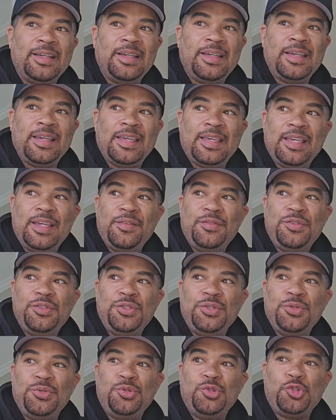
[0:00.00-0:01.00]
It gives
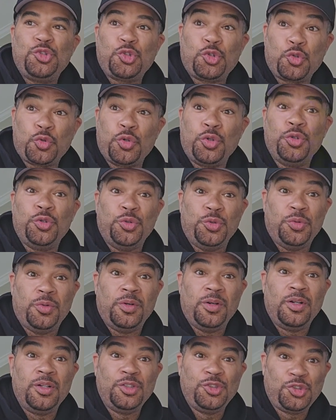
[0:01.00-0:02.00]
you
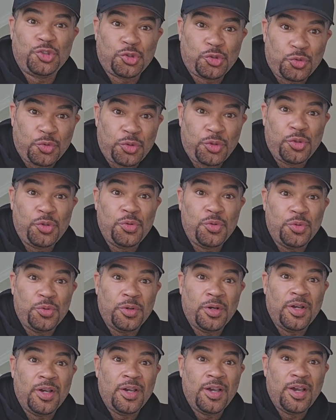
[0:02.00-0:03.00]

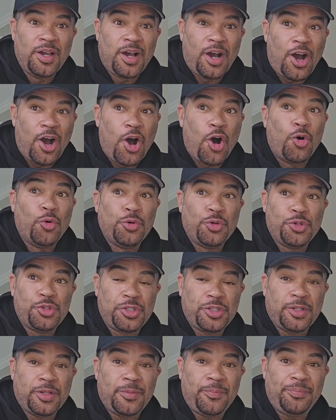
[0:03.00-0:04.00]
true
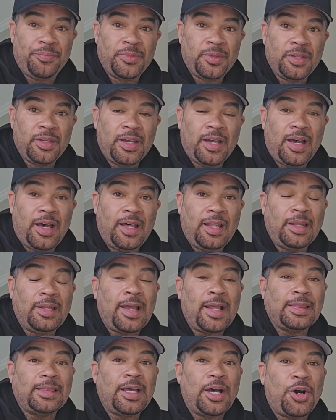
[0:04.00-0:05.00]
ownership.
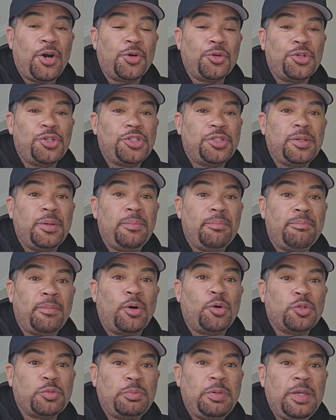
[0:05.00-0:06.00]
Unlike the ownership
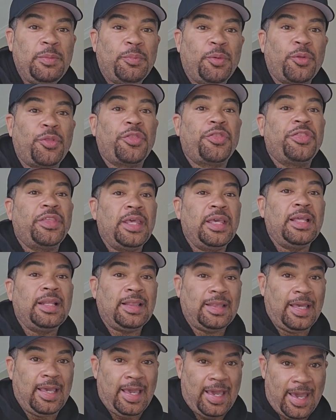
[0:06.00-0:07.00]
most people think
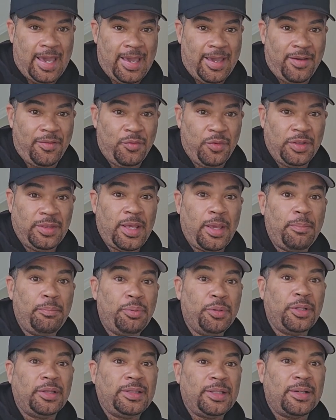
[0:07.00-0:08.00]
they have when they
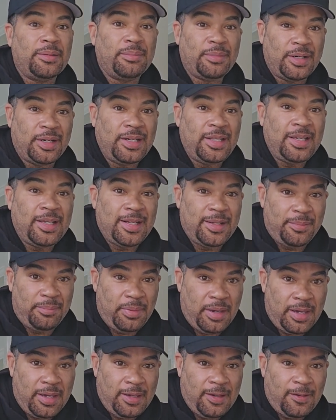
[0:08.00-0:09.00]
put their money in the
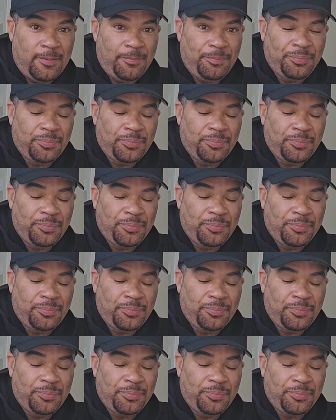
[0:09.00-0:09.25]
bank,